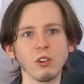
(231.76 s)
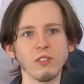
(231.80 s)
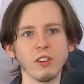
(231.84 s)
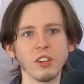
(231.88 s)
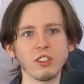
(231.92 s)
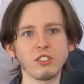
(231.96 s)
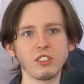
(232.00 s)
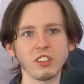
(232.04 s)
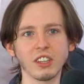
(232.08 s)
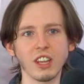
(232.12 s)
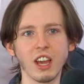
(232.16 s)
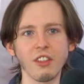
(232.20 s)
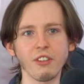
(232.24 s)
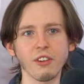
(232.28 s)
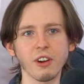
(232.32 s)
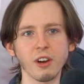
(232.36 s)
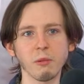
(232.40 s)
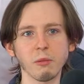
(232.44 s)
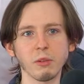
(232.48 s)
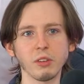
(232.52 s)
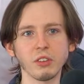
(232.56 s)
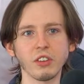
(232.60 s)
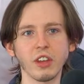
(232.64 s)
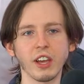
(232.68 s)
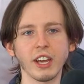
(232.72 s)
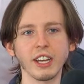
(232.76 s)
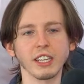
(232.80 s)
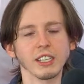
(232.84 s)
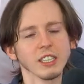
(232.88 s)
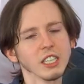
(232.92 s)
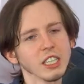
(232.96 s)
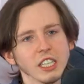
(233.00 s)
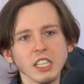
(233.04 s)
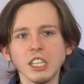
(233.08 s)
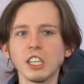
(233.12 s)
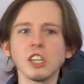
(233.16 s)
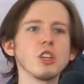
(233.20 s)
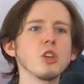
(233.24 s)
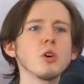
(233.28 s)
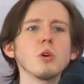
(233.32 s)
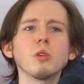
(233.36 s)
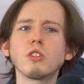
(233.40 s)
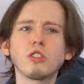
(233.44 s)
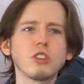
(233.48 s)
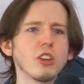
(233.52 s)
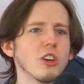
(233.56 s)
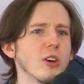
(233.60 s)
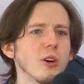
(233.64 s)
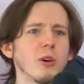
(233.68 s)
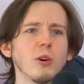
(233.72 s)
of us together and was like, "You
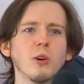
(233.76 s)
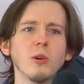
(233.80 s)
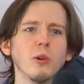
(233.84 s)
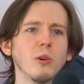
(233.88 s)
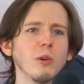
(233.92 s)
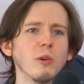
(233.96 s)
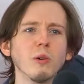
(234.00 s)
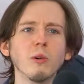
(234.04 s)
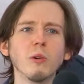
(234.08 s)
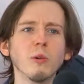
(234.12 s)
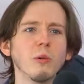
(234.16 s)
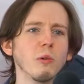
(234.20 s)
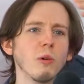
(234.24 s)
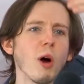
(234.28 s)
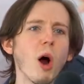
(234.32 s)
two